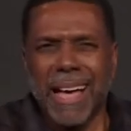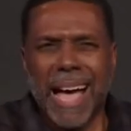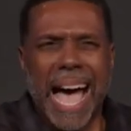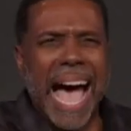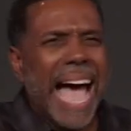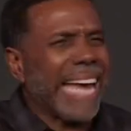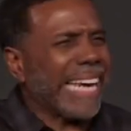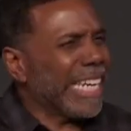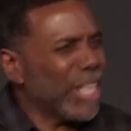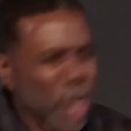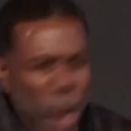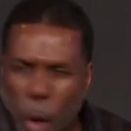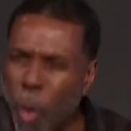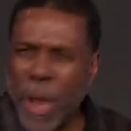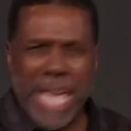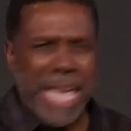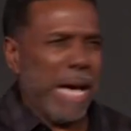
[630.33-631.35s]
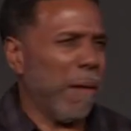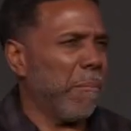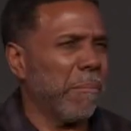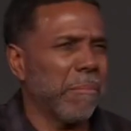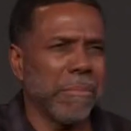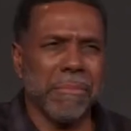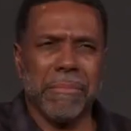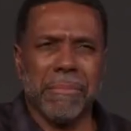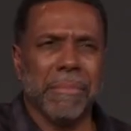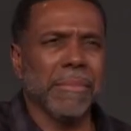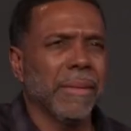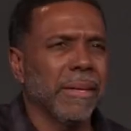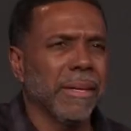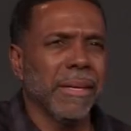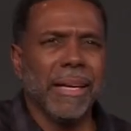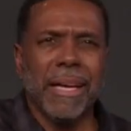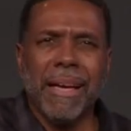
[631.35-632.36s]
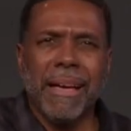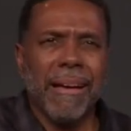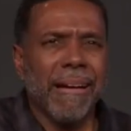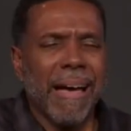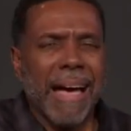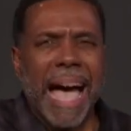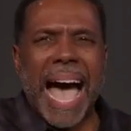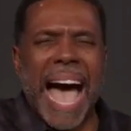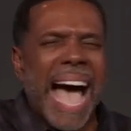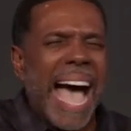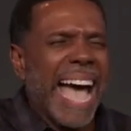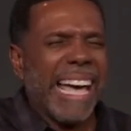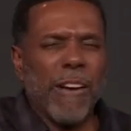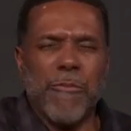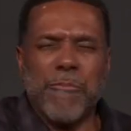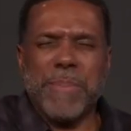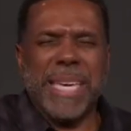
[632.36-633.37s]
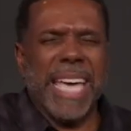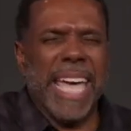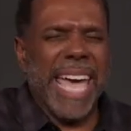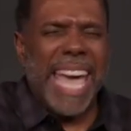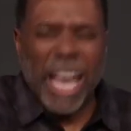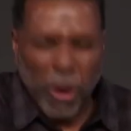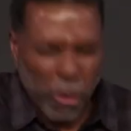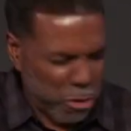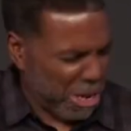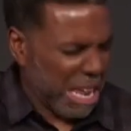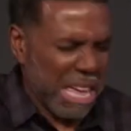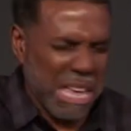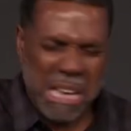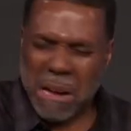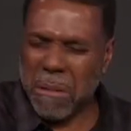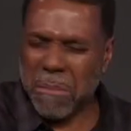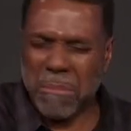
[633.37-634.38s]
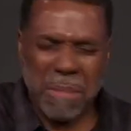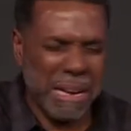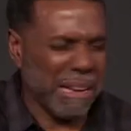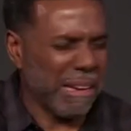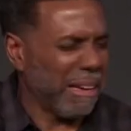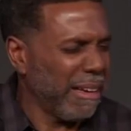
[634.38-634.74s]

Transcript: I know him. I have beheld him